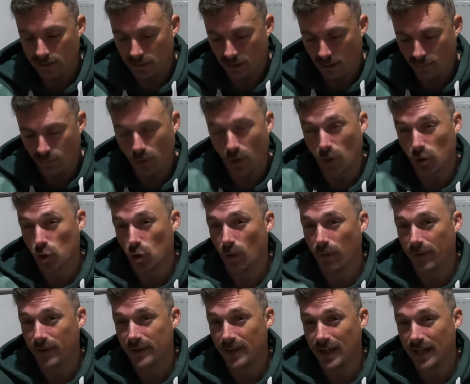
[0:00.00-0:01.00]
I'm not sure
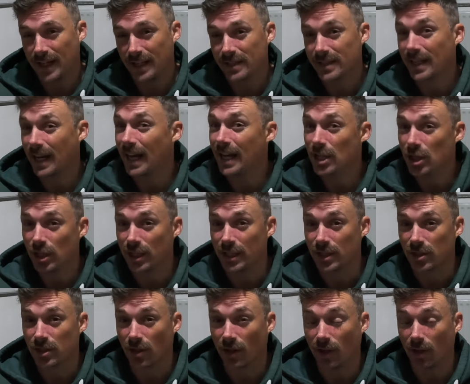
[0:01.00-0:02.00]
if there's any insulation
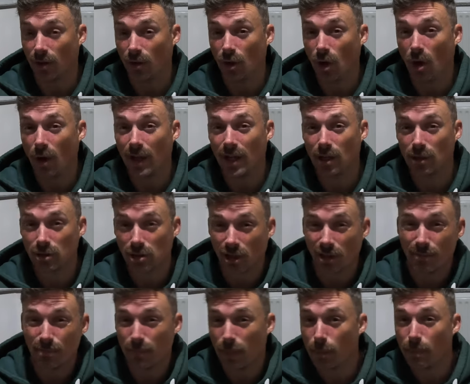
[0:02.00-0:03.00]
inside it or not. It looks
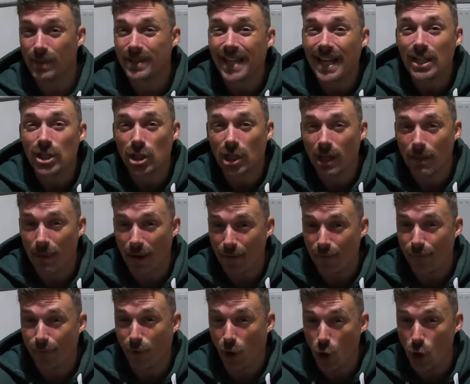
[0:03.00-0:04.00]
like potentially a bit
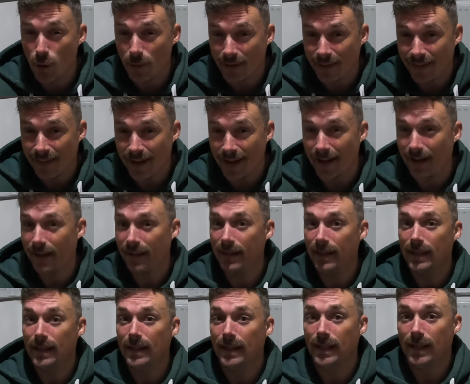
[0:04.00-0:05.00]
of foam in there.
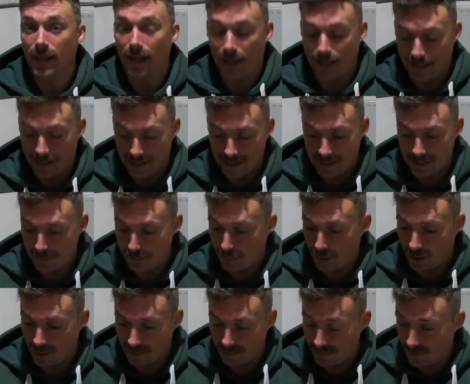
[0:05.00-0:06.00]

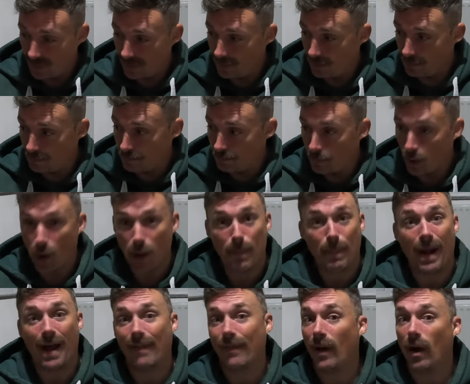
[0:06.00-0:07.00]
But my
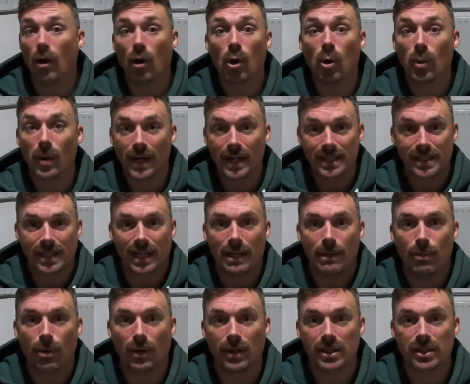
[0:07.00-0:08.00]
pad that I always
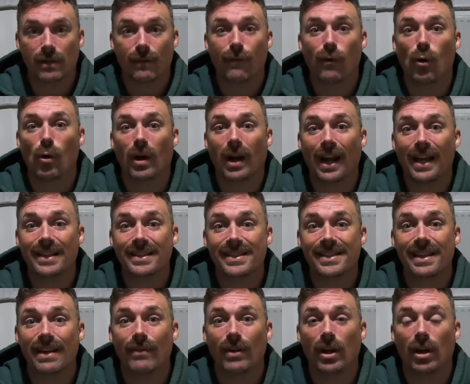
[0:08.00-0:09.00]
sleep on is the 4Class
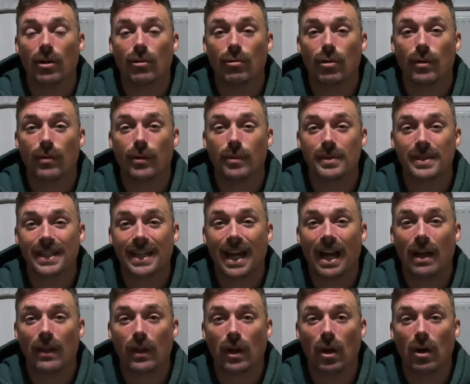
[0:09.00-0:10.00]
700 from
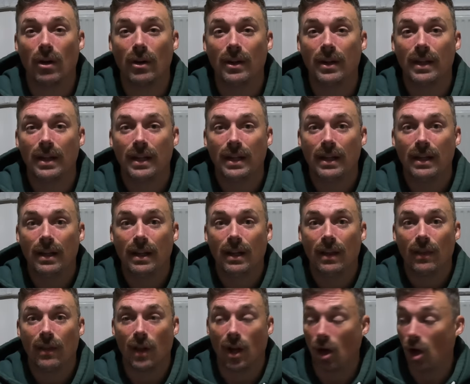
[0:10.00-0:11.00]
Decathlon,
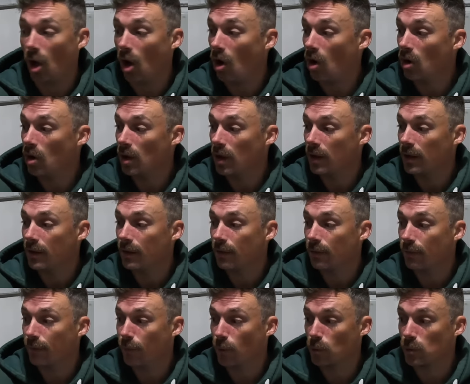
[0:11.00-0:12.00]
the long
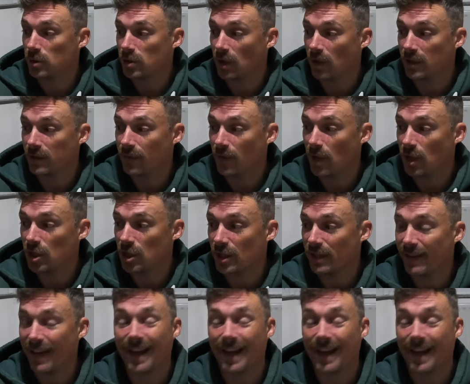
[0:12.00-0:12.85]
full-size version.